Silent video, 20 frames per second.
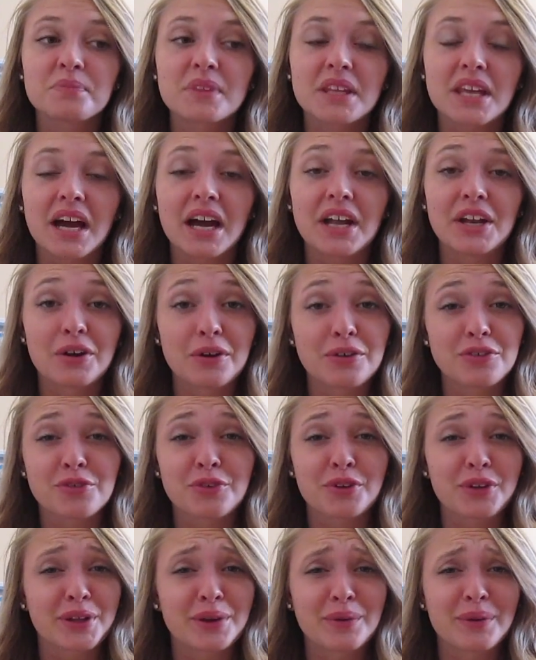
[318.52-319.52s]
yeah, I know
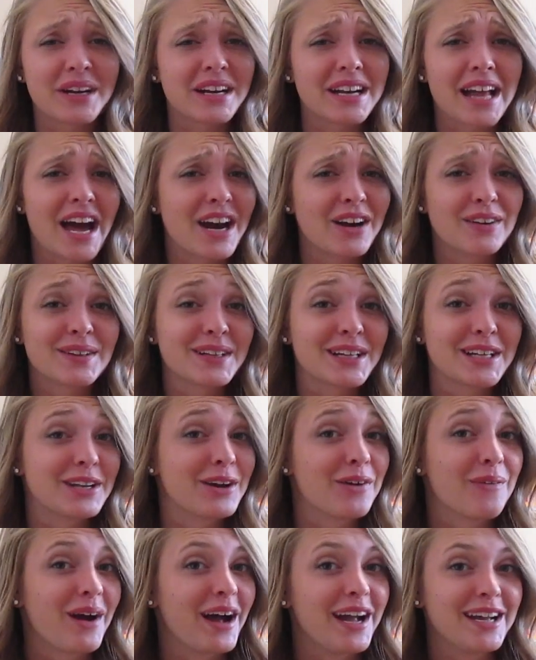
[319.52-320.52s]
it's really weird. I don't really
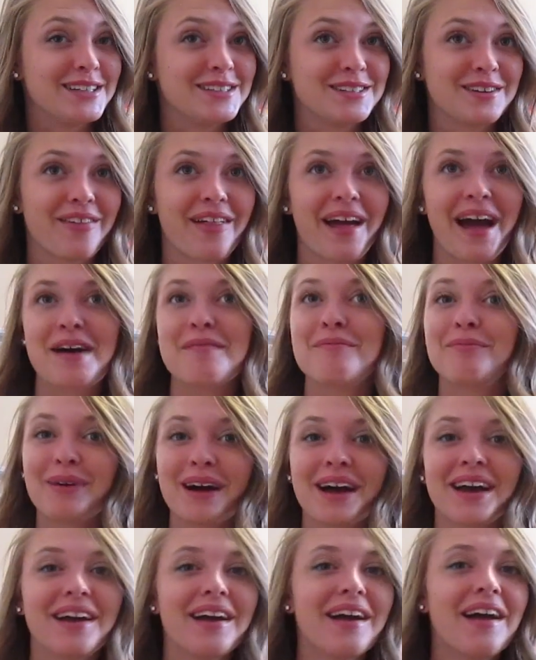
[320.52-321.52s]
know why I do that,
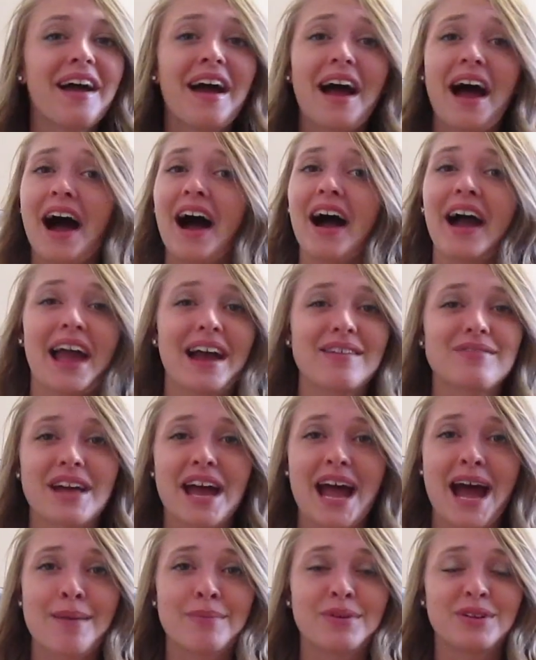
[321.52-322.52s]
but I have
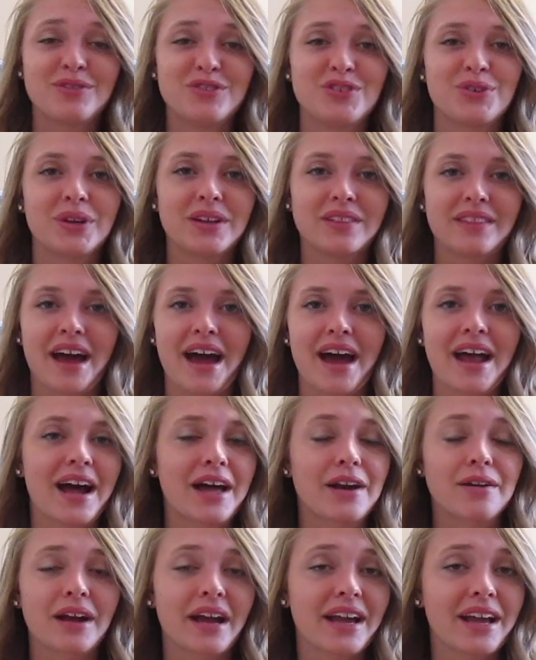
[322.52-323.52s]
that habit of doing
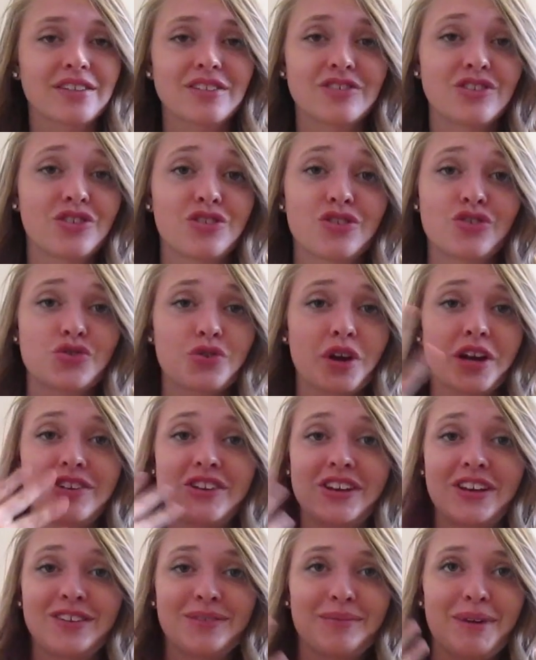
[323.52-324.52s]
that. I guess it just
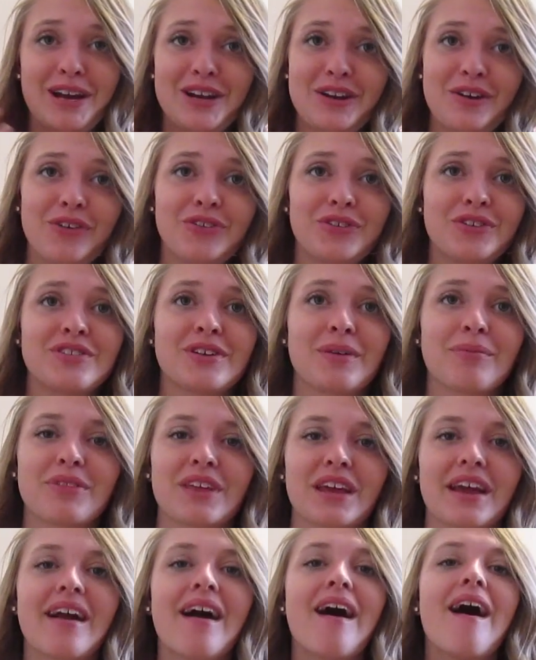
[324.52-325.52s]
stretches my nose or
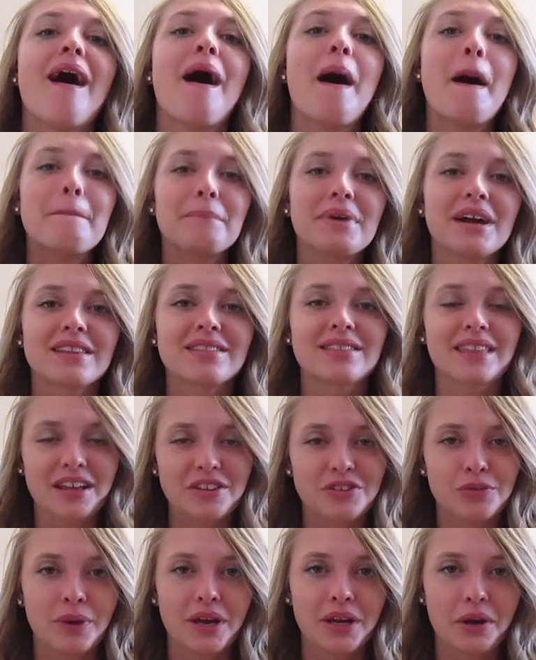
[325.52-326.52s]
something. But
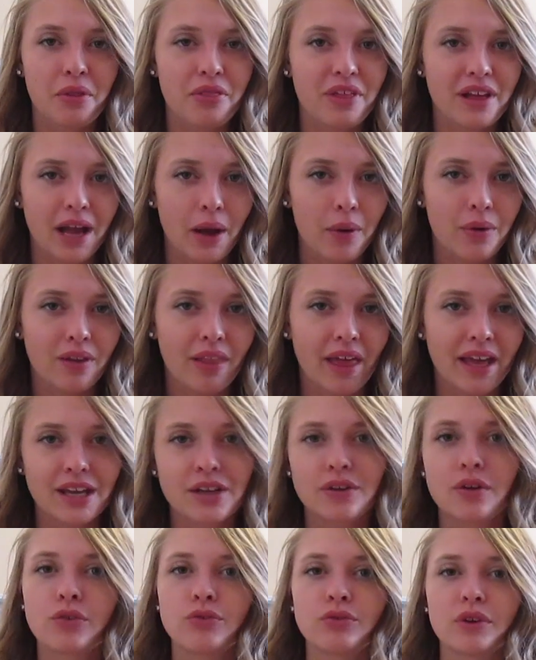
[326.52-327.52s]
that's why I don't think I would
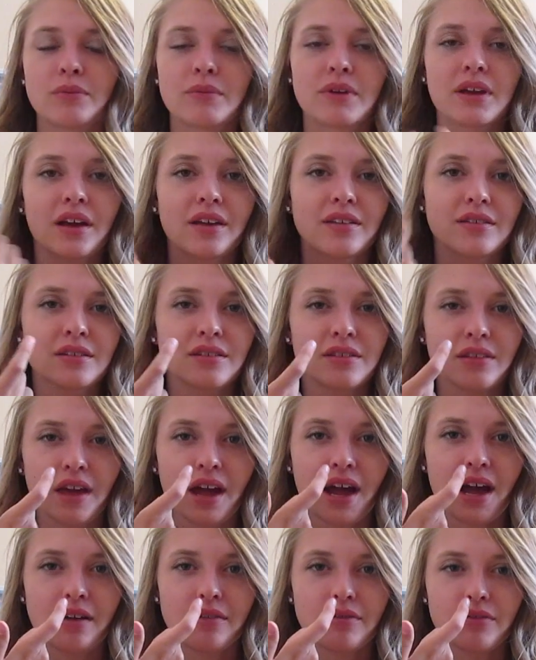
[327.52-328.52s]
like a nose ring, because since
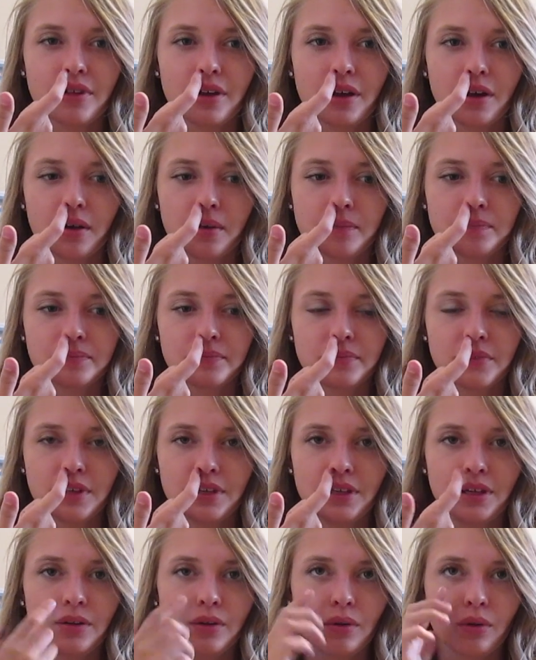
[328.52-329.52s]
they have the
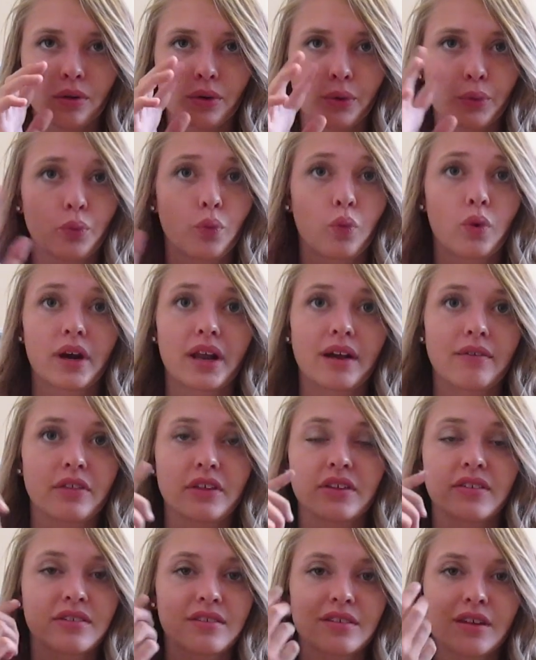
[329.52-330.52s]
needle or whatever,
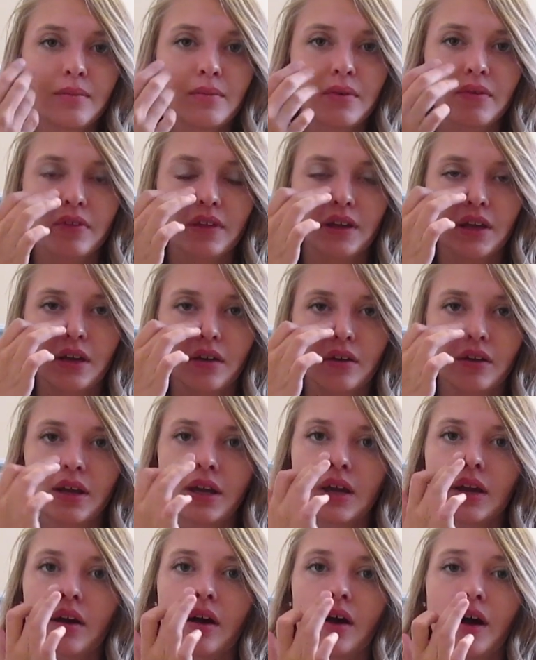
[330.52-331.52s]
the stem of the
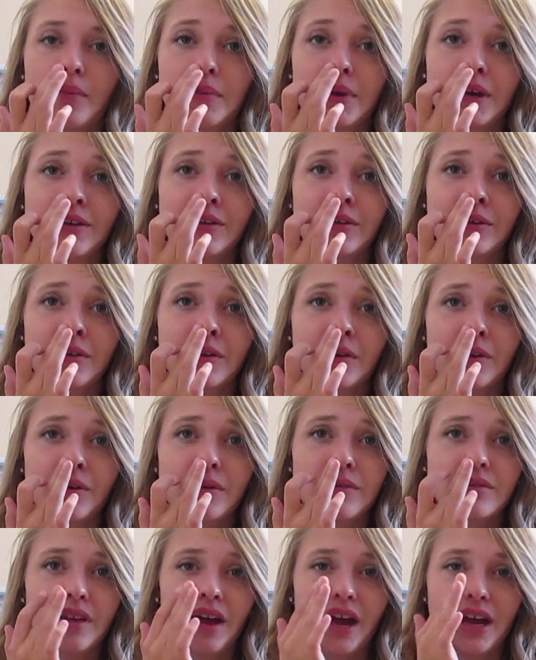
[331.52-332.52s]
earring in your
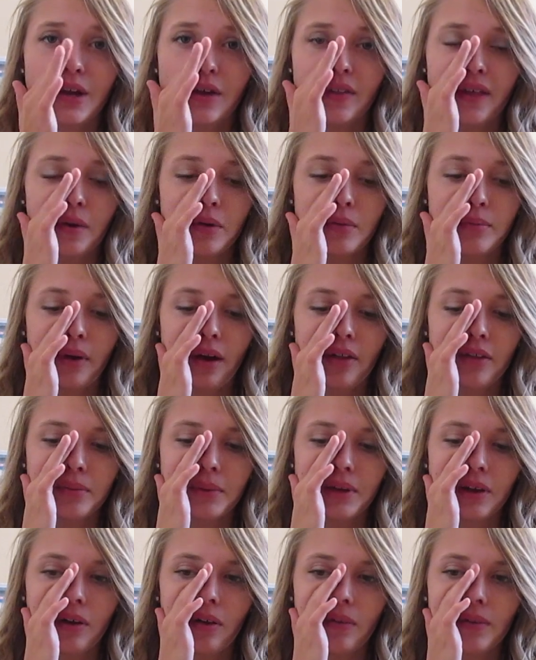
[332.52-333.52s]
nose, I know that would bother
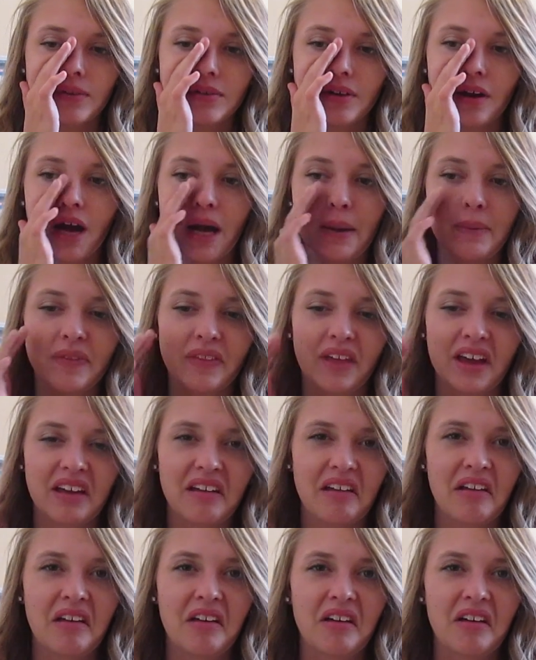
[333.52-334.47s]
me all the time. And like,